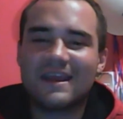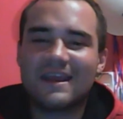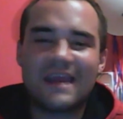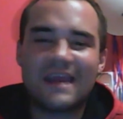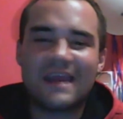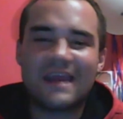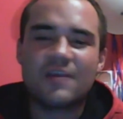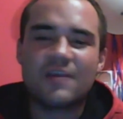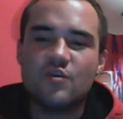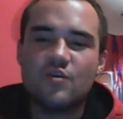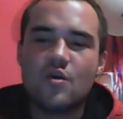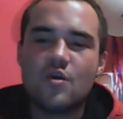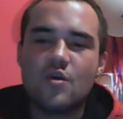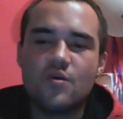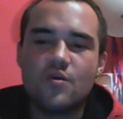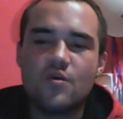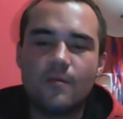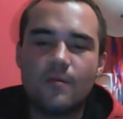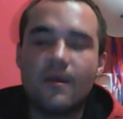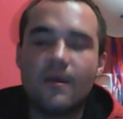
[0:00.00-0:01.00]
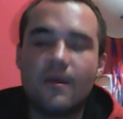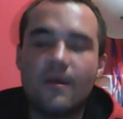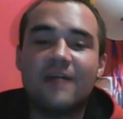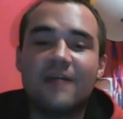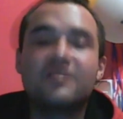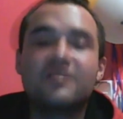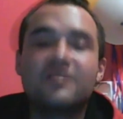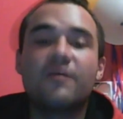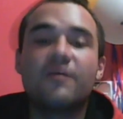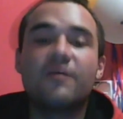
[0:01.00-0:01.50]
debt,
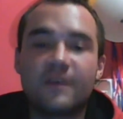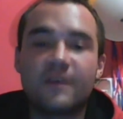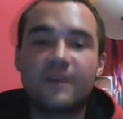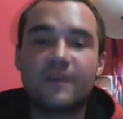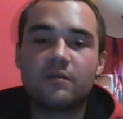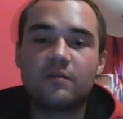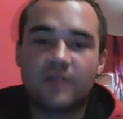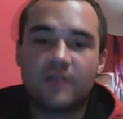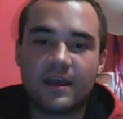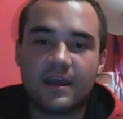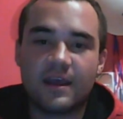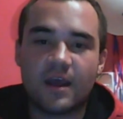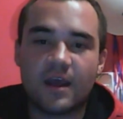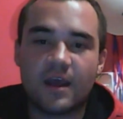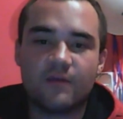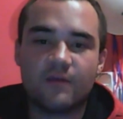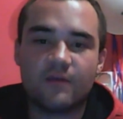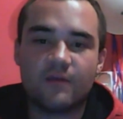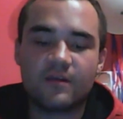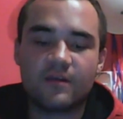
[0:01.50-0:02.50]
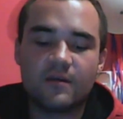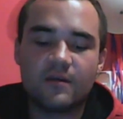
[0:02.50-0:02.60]
it's difficult to get out of it.